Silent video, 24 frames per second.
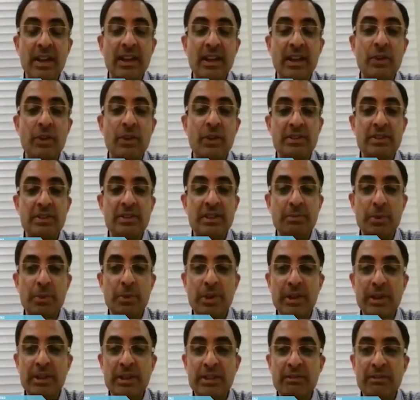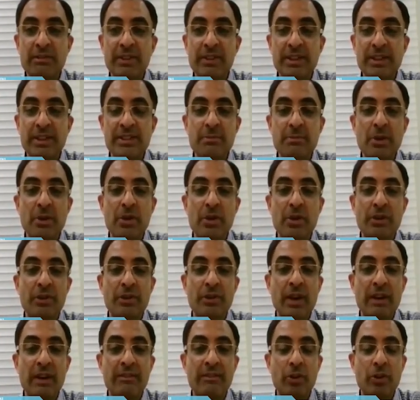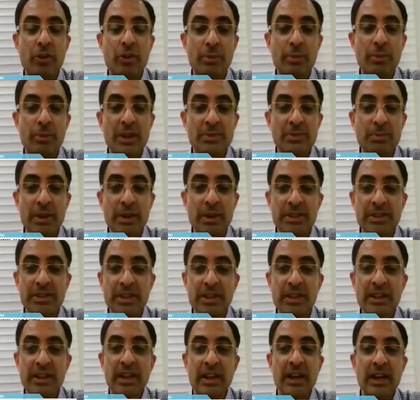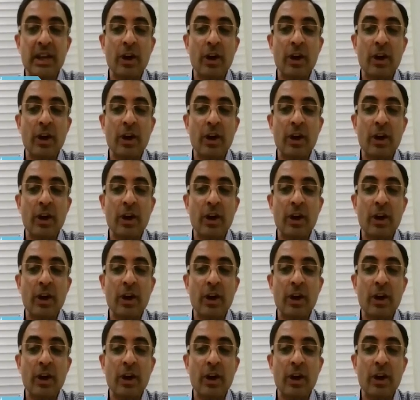if you have a subcutaneous emphysema or if you have an obese patient.